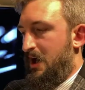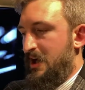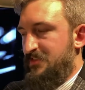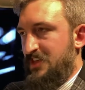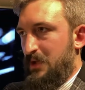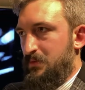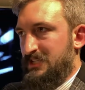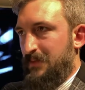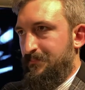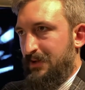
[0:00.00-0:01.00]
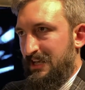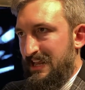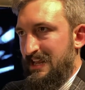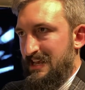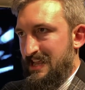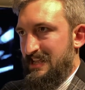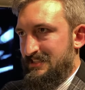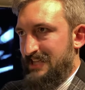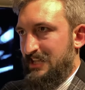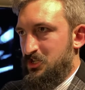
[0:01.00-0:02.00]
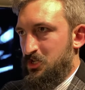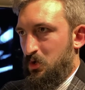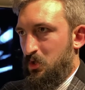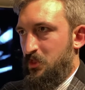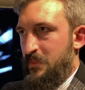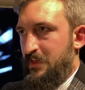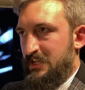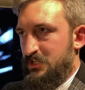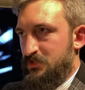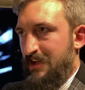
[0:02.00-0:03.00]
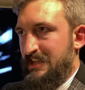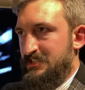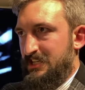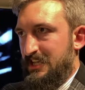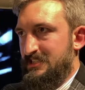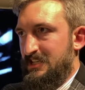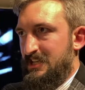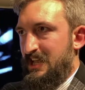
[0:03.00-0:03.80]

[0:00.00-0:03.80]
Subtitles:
I think it was completely intentional that they directed it